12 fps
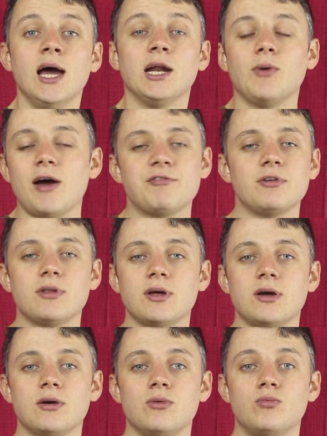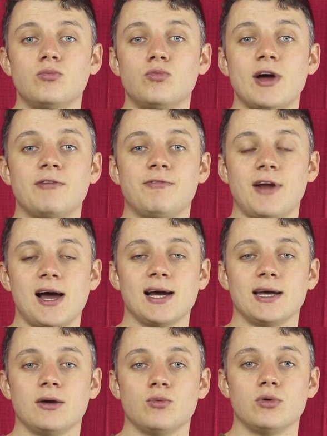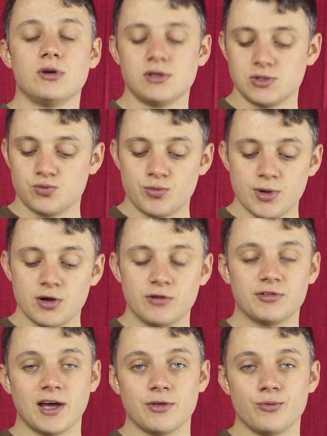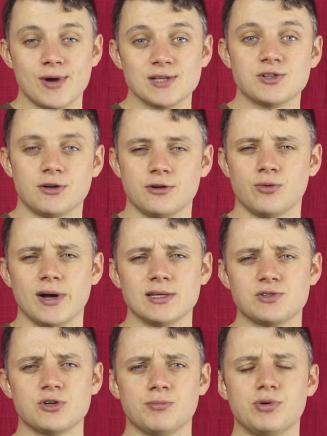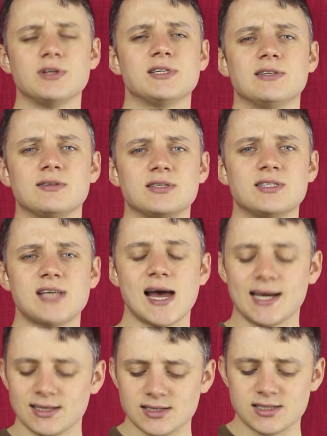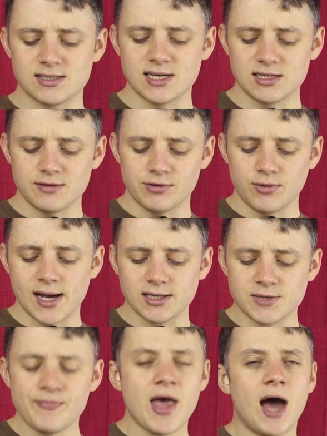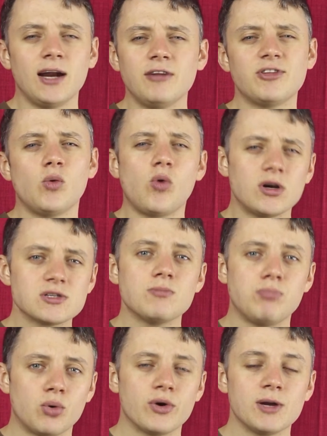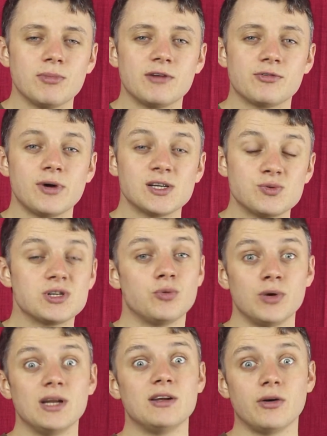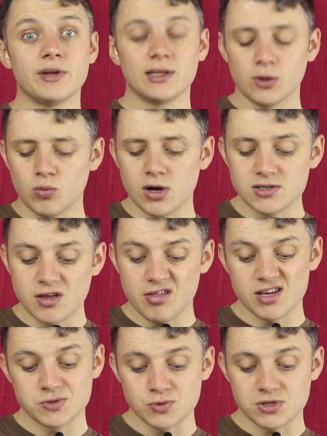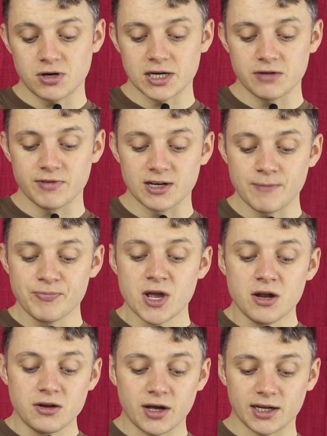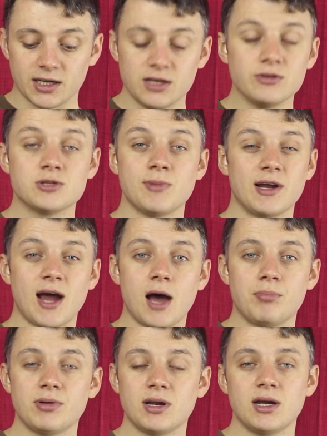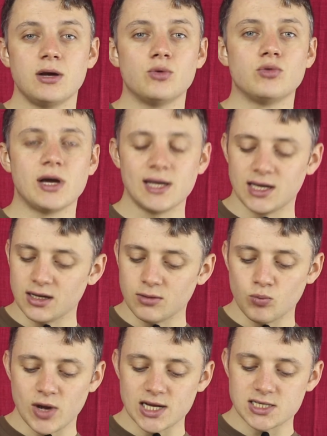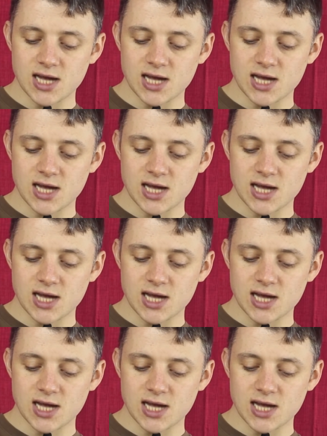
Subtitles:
Now, after the red flag was removed and the race got underway, this sort of put us into the second stint of the race. And if there was a boring bit of the race, which I really don't think there was, this was kind of it. Not a huge amount happened here. Raikkonen went